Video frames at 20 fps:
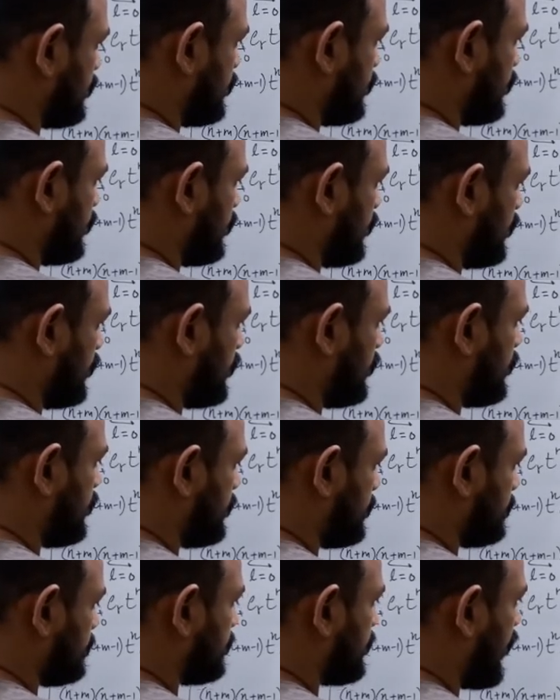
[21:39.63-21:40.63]

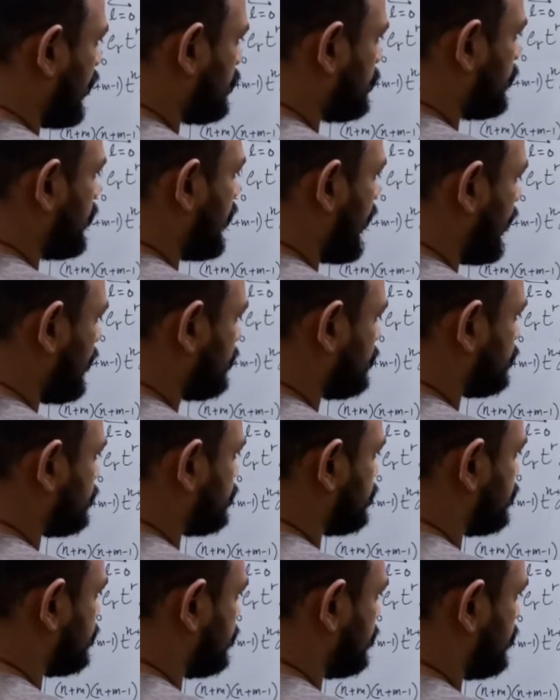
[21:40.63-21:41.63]
I will
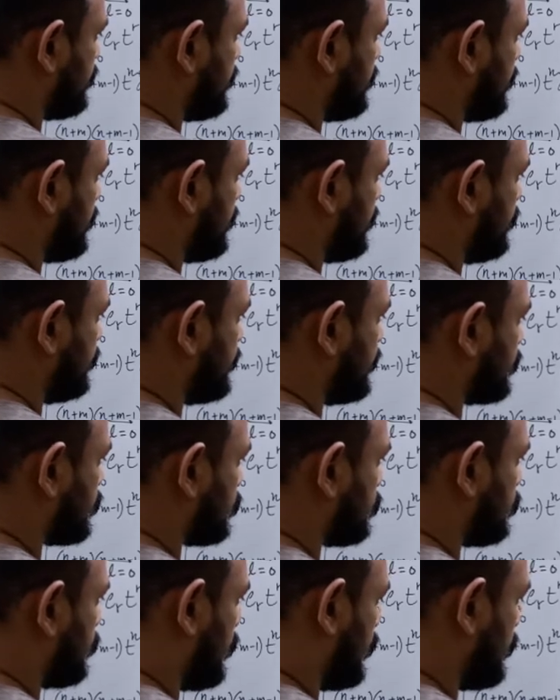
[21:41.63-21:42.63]
have this
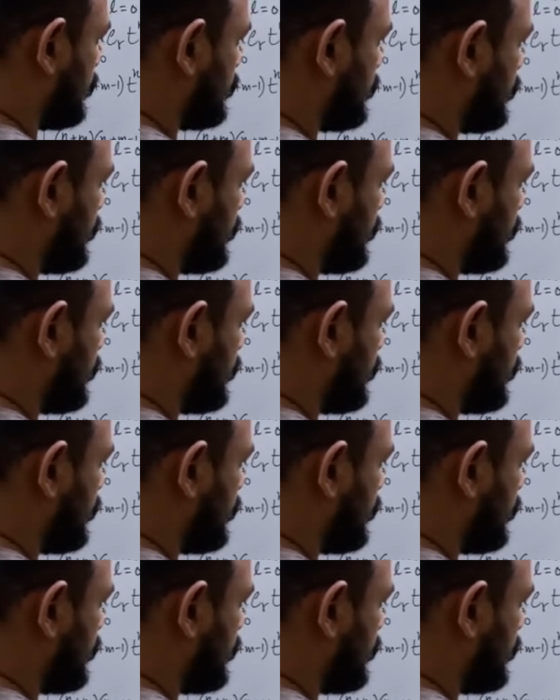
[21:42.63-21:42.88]
one,